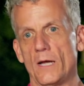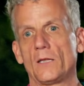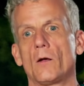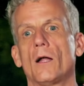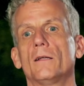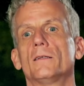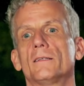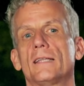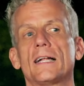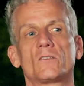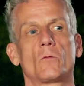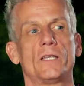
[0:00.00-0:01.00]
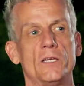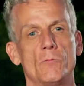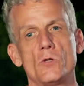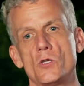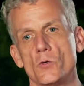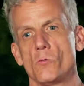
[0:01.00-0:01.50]
I thought that's what he
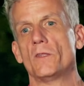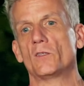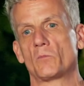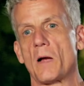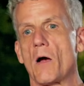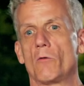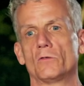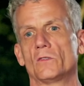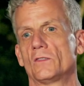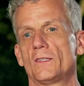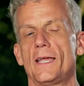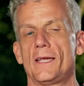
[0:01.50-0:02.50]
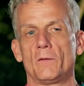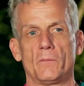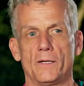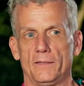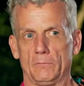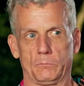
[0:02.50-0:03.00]
would do with his power as a snake,
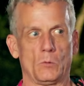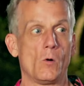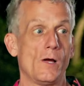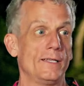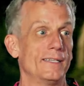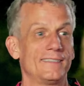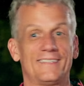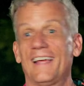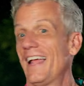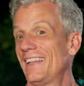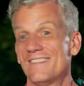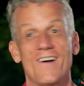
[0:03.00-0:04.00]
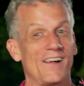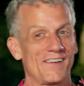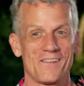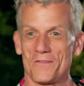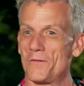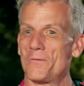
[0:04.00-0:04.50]
but boy, that did
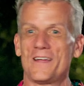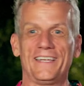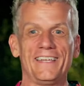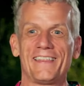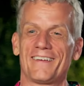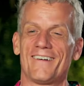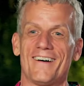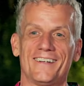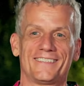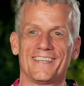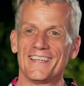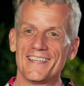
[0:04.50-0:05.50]
not go the way he thought.